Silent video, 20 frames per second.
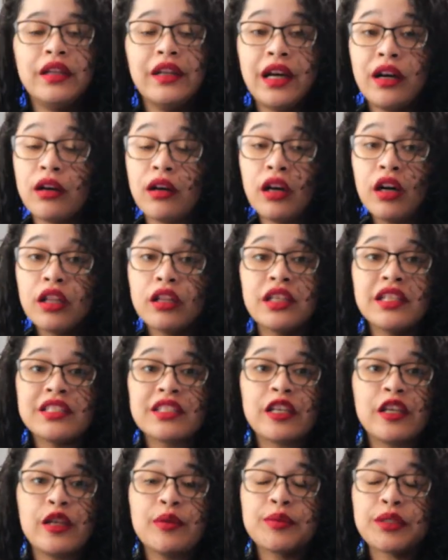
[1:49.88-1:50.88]
Now all these
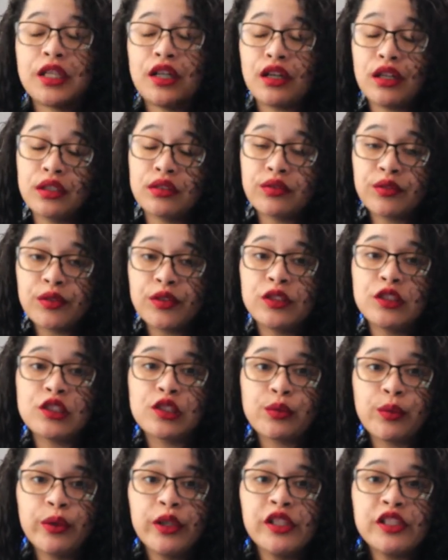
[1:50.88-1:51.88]
games are for the
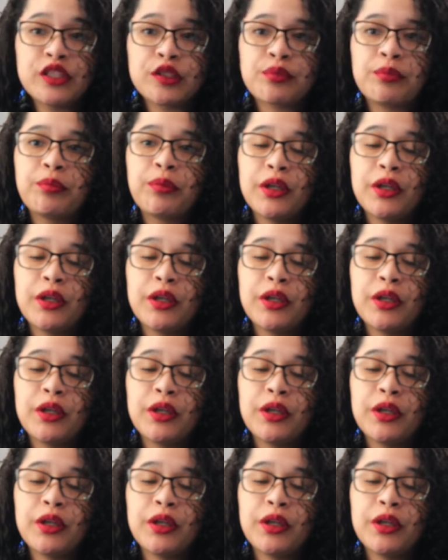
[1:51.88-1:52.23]
Switch,